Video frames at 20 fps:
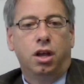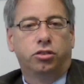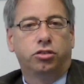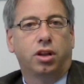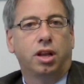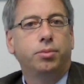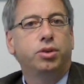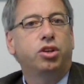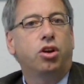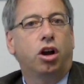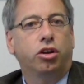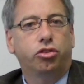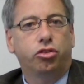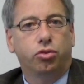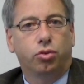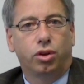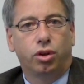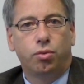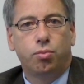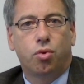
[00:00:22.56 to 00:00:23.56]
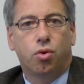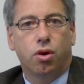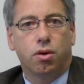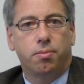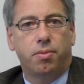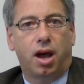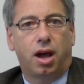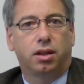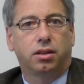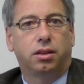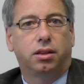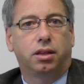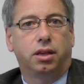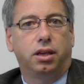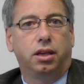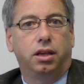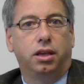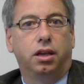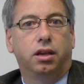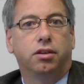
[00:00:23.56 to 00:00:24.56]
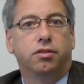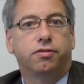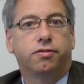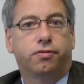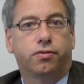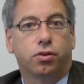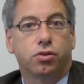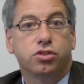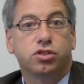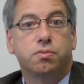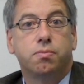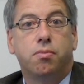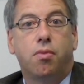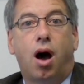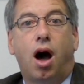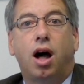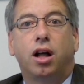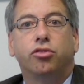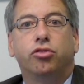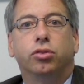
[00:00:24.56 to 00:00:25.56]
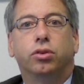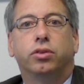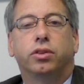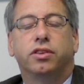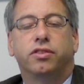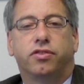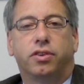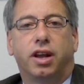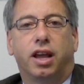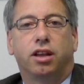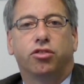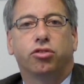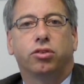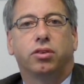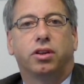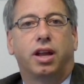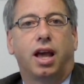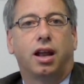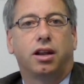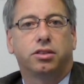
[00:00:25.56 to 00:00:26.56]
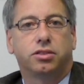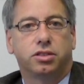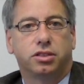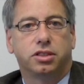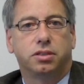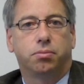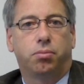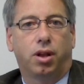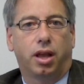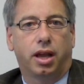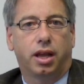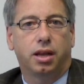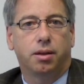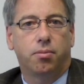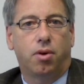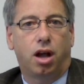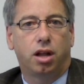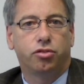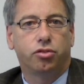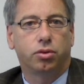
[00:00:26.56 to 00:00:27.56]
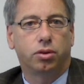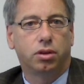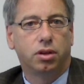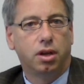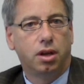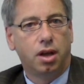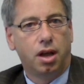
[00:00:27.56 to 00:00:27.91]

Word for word: So let me talk to you a little more about the first module, the financial analysis and planning module.